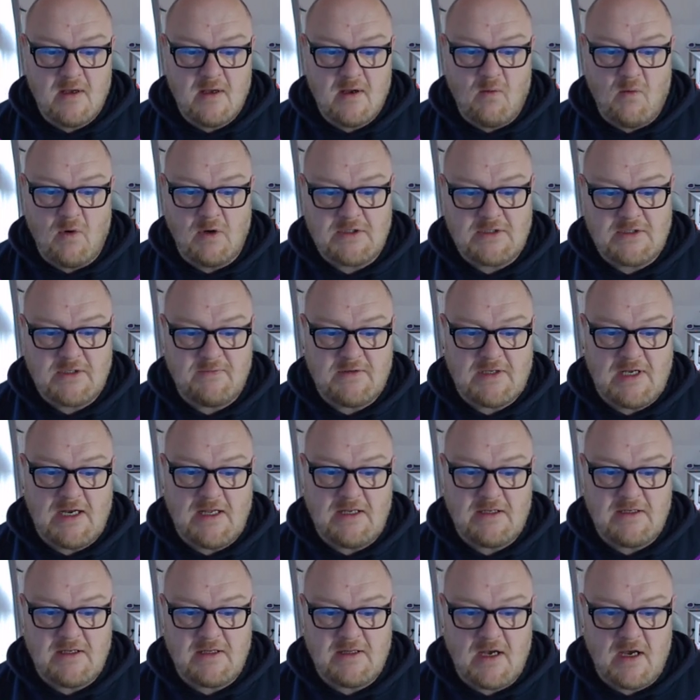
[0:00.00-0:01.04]
Once I've
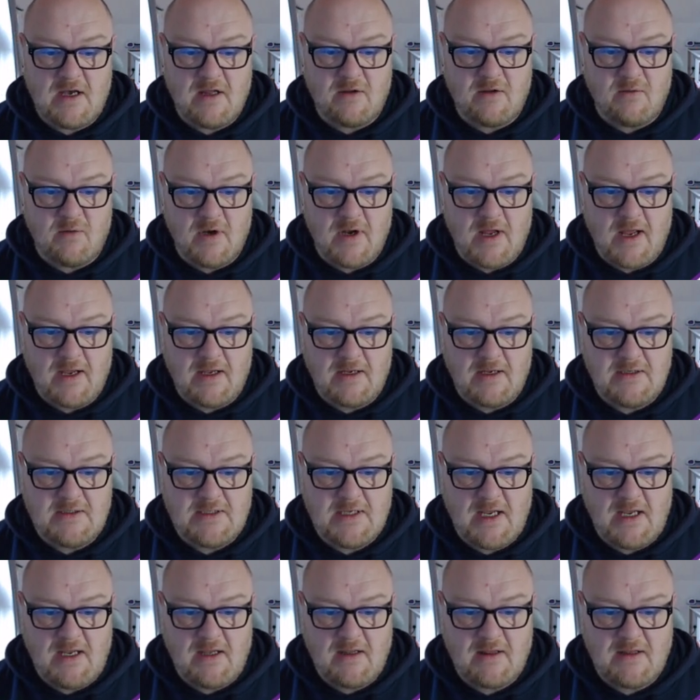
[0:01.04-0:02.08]
deleted the other one, I can
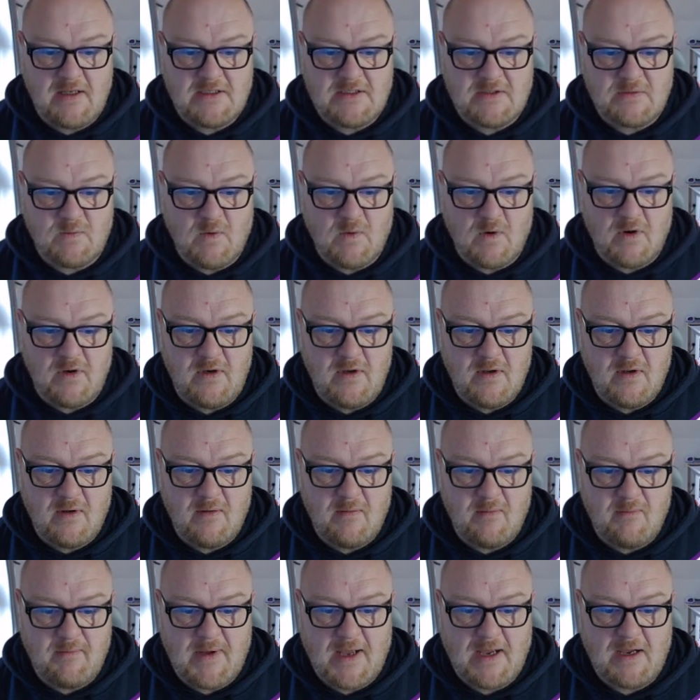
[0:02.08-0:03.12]
take this one
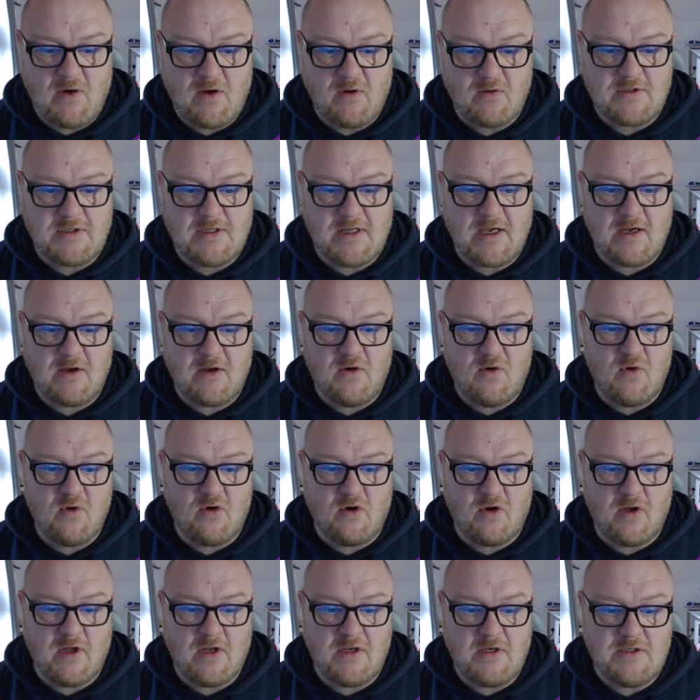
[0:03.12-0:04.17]
back onto that corner,
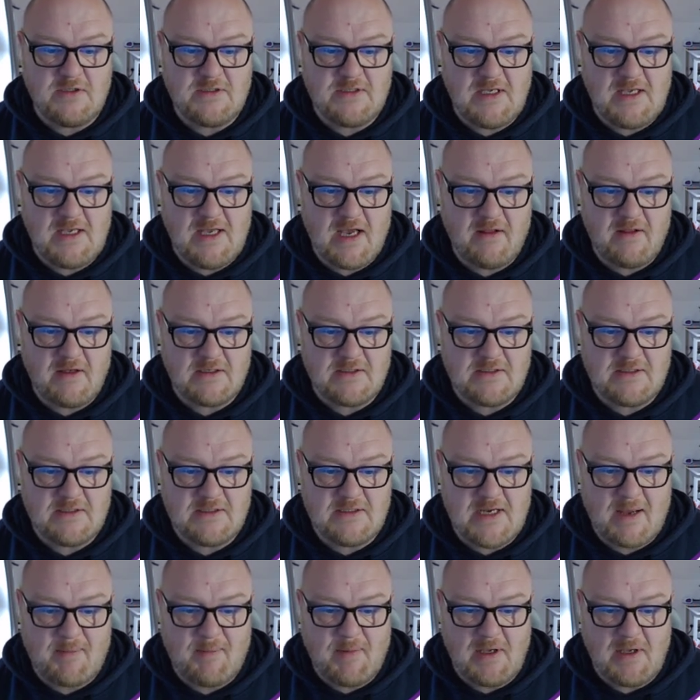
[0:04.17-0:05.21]
and you see how that's
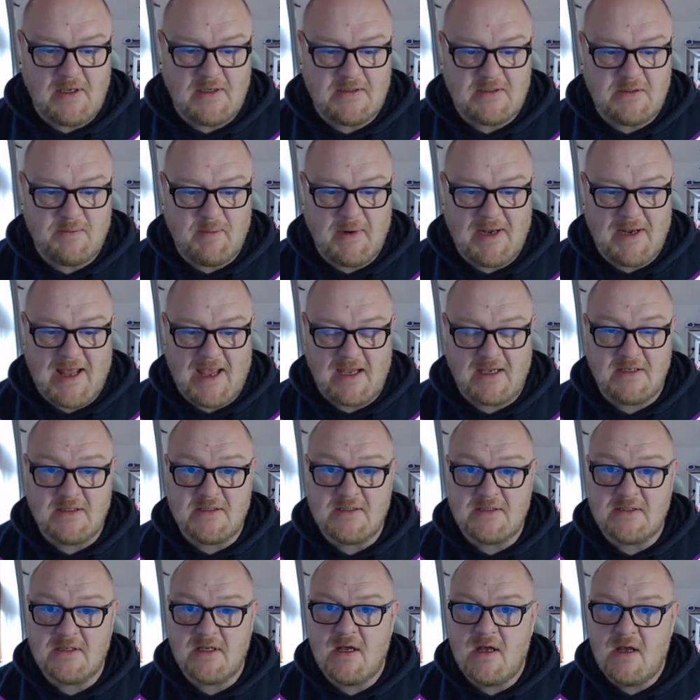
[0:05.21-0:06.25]
snapping into place?